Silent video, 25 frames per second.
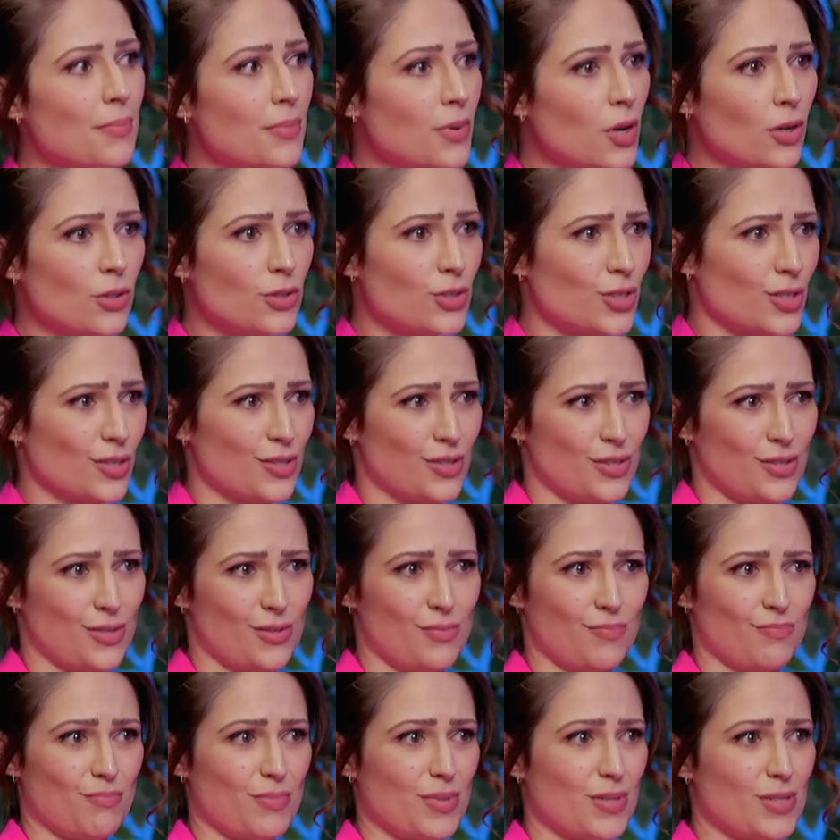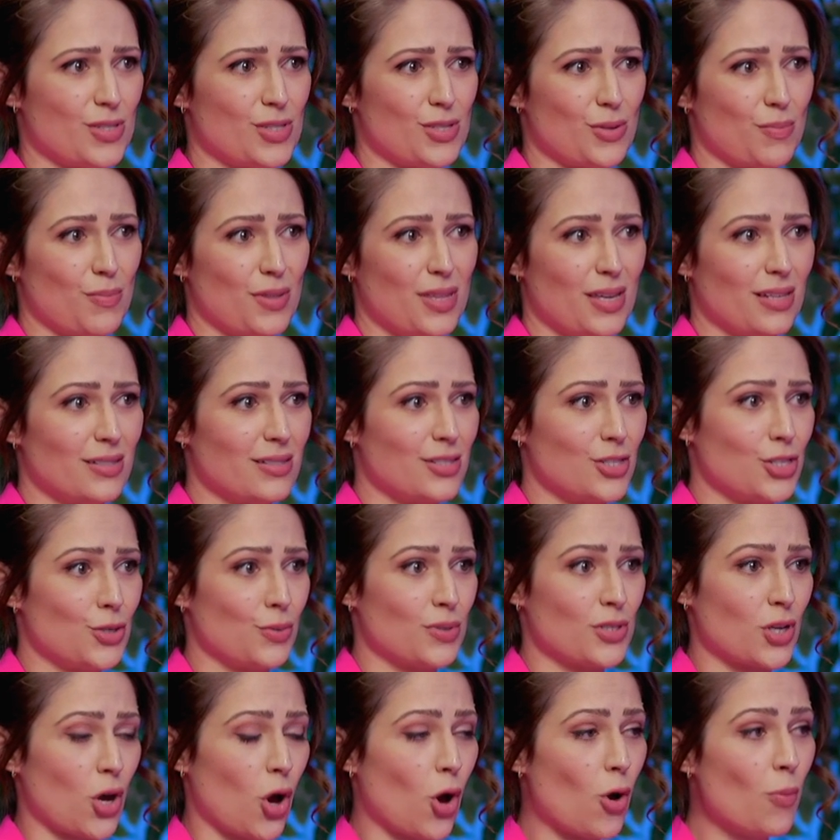not just something to do
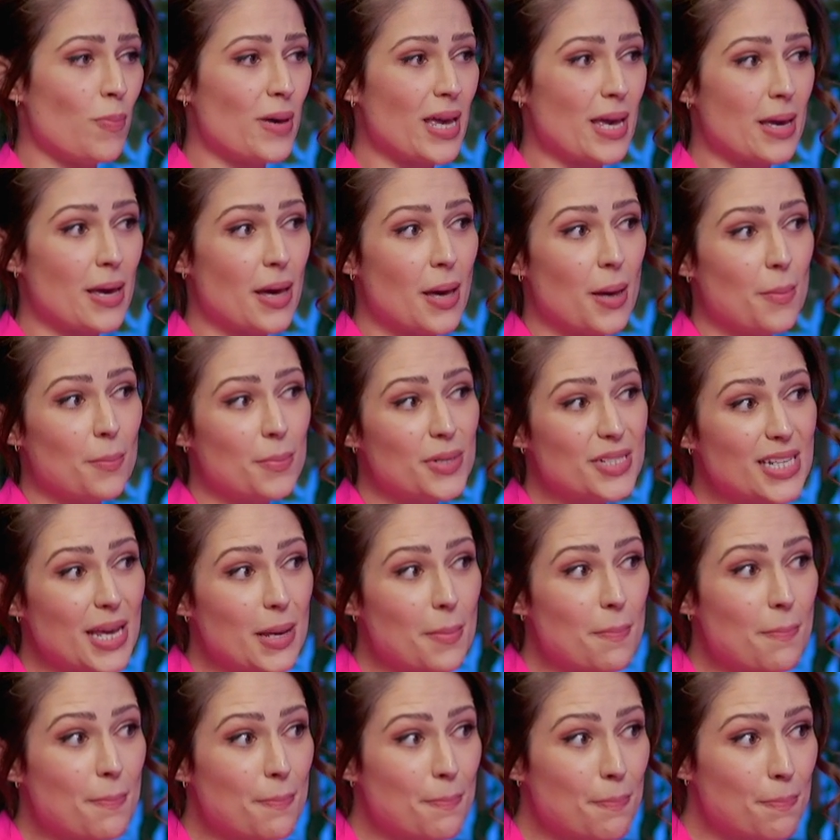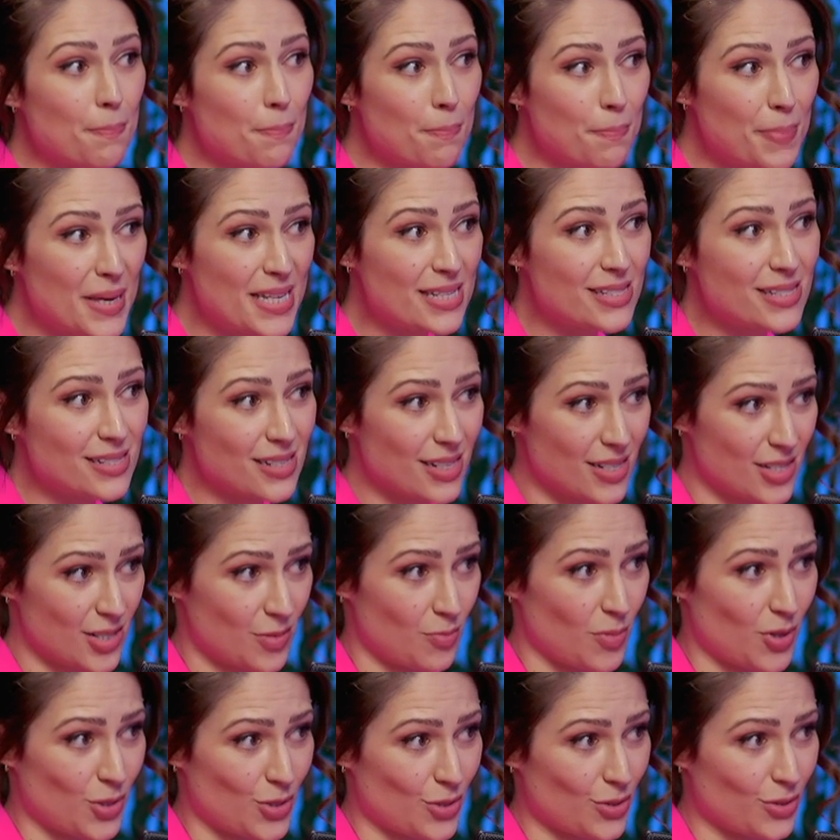as a hobby but a business
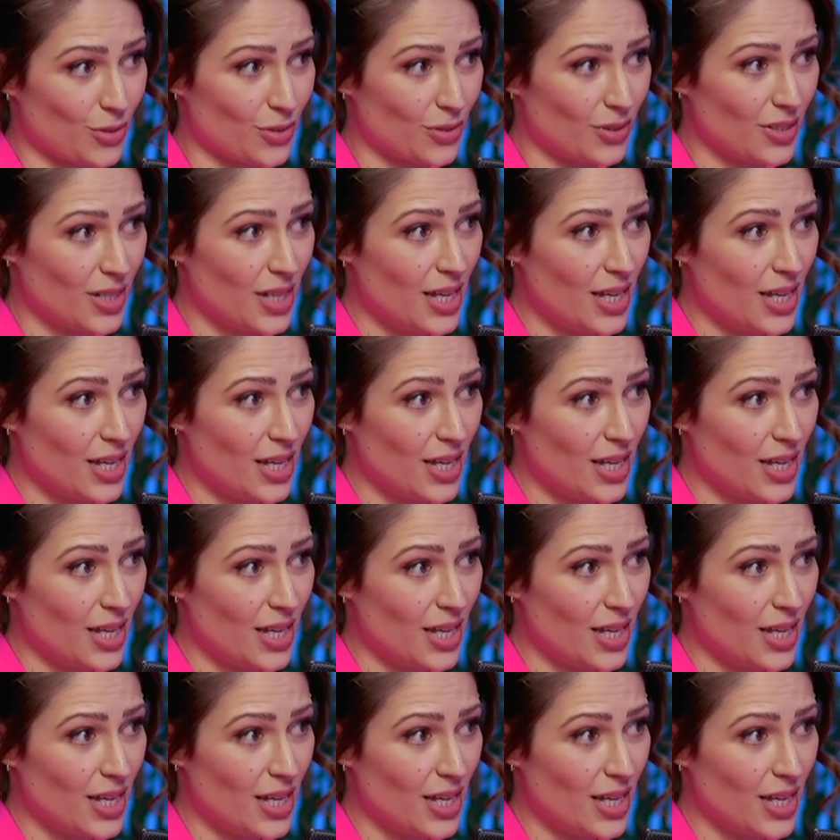model